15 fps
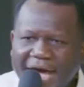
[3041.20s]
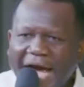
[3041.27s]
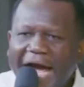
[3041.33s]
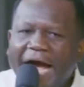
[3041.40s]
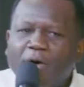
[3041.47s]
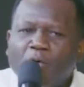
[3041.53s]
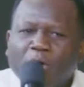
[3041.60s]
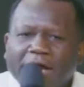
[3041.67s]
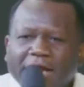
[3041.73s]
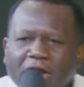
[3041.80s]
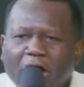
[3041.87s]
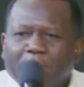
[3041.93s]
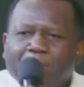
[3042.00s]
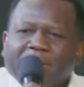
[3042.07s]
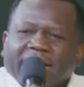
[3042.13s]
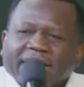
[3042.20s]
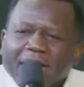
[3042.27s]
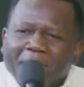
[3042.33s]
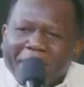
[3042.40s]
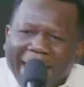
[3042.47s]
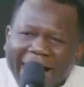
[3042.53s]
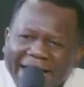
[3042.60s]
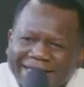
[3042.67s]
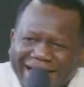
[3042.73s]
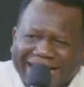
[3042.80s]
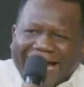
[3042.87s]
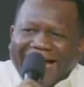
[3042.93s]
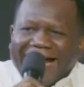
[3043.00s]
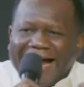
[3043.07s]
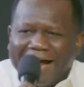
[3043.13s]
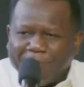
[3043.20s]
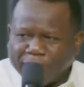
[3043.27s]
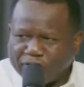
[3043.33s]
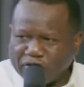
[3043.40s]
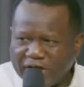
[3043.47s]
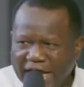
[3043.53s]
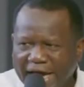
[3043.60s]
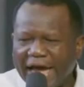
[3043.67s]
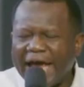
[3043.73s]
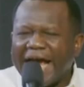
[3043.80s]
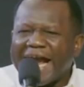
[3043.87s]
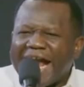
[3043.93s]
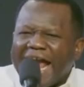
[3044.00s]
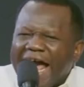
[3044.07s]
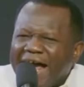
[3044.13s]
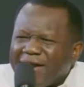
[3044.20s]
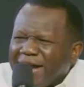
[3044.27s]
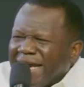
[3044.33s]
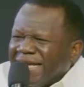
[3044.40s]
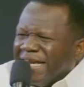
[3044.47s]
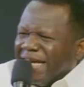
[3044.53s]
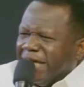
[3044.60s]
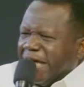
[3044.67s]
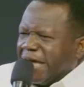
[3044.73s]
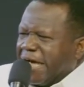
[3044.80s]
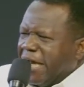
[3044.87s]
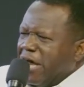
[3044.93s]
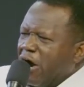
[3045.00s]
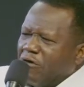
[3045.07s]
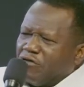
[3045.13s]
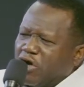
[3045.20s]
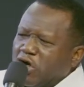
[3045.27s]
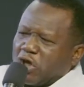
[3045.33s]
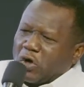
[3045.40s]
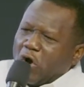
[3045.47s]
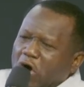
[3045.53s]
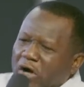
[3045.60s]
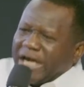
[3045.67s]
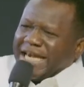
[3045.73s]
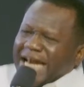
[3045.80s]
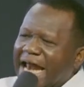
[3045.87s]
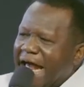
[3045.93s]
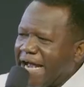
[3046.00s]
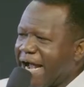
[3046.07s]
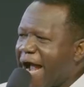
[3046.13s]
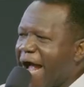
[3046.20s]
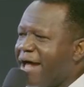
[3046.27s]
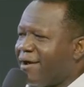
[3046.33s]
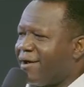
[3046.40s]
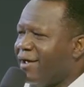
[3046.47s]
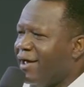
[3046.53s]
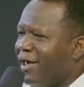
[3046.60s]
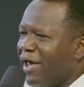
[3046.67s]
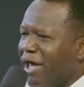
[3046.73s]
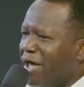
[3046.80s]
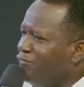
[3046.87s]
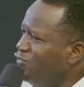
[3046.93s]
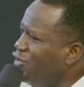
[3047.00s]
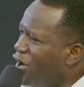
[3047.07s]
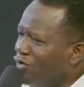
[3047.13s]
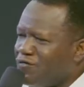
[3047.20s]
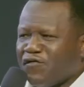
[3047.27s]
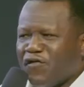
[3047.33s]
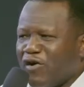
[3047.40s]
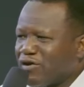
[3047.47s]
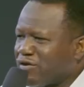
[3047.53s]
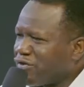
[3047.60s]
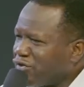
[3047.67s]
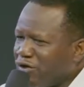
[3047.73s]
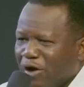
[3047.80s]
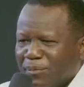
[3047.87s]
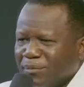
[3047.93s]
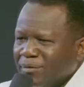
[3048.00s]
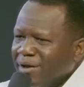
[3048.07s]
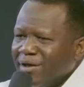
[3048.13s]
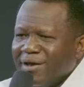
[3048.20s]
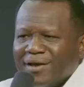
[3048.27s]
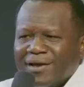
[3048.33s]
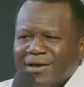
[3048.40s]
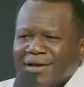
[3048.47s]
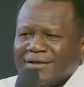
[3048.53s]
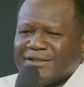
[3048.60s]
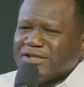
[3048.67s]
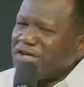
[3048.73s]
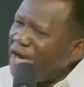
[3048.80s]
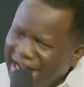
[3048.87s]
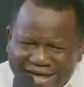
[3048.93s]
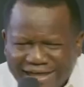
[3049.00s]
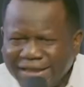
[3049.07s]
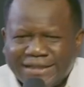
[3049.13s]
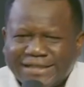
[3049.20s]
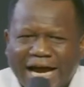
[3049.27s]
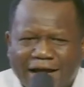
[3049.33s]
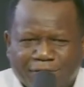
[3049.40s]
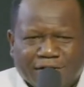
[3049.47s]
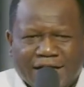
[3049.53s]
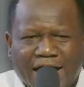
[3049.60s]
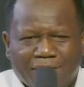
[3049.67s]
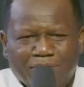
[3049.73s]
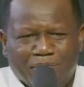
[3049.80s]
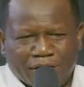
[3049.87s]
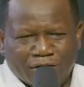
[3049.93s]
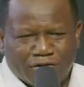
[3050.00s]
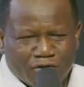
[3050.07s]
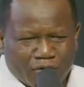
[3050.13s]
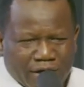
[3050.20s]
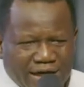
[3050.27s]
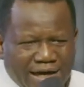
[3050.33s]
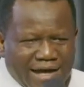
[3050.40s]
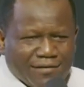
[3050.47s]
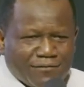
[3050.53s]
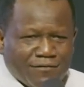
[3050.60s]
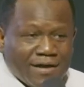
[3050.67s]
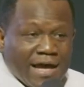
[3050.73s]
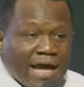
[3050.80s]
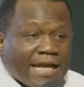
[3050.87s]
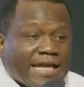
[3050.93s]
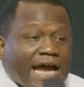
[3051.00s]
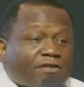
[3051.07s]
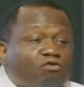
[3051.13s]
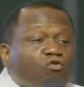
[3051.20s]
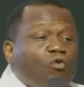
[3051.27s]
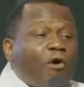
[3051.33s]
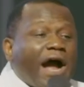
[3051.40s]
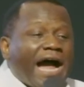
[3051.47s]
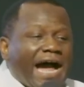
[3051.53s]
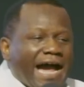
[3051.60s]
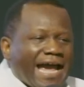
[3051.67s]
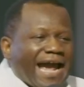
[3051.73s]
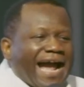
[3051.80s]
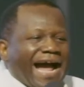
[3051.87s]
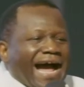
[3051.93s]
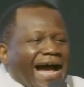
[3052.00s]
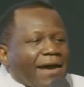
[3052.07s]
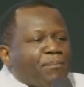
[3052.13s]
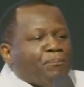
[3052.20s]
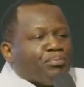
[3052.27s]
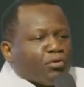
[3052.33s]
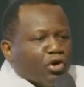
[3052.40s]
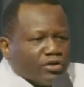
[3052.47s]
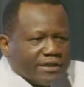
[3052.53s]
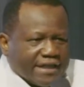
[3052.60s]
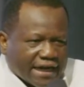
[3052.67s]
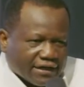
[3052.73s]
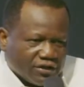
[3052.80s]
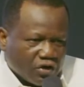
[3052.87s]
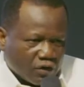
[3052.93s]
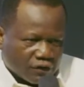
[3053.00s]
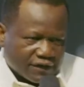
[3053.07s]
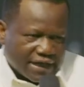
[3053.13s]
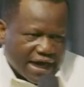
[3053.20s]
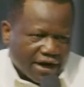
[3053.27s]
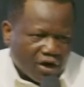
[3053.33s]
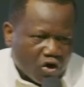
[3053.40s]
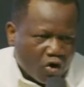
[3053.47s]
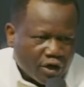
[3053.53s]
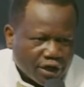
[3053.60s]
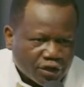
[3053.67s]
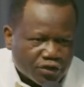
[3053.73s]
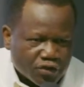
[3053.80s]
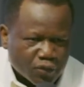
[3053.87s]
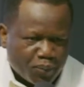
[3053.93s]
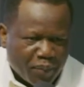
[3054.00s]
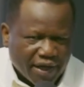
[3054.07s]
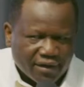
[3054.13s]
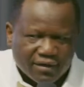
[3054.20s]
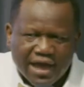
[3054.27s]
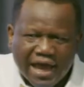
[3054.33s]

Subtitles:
I will not be the man that I am today, carrying the degree of glory that I carry, if not for some trying times that I've been through in life. That's why I protect those that are going through pain.